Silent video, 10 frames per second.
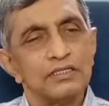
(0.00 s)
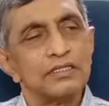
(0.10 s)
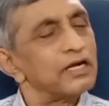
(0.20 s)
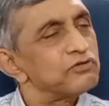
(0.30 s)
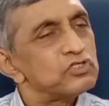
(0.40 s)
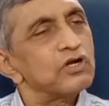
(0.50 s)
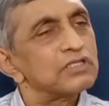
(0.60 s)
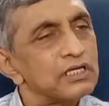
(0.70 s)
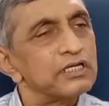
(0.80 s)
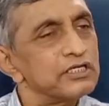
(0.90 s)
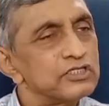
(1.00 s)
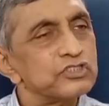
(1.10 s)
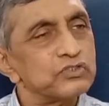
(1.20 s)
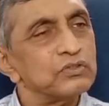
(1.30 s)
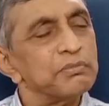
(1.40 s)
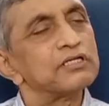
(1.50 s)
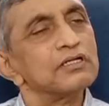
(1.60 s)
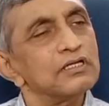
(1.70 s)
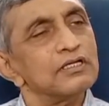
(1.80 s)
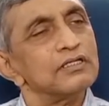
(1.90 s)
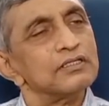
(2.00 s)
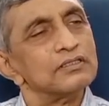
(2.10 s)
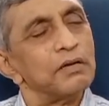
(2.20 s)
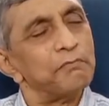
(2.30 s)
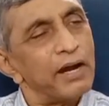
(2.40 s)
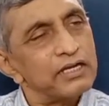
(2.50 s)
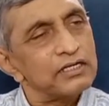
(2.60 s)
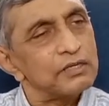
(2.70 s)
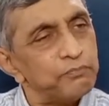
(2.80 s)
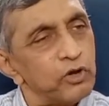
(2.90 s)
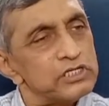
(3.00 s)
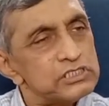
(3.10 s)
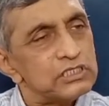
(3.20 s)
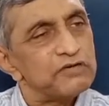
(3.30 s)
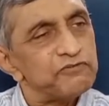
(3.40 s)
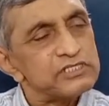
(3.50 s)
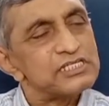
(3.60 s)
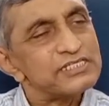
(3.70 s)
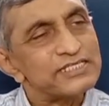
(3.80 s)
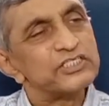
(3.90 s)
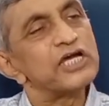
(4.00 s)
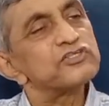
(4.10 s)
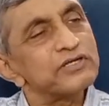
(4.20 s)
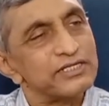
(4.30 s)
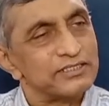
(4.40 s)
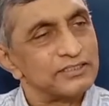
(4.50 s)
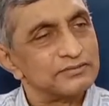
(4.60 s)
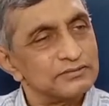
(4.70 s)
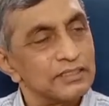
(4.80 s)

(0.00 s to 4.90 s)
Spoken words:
That was not the key issue, but the minor policy differences exaggerated. And